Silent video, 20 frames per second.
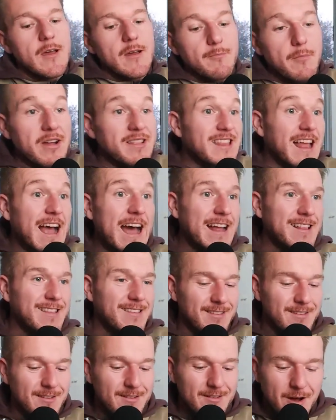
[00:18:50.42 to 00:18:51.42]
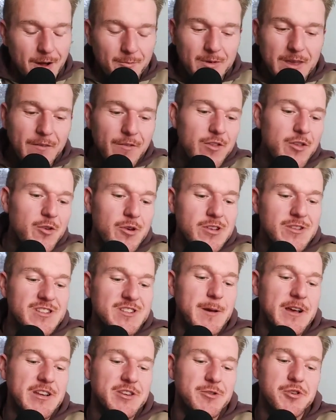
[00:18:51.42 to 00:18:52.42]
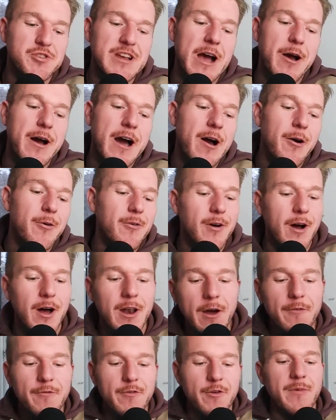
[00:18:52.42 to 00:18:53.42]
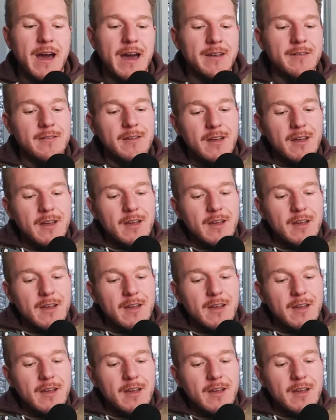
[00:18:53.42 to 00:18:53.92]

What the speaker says: My dad, I'm giving you a special shout out. I love you, man.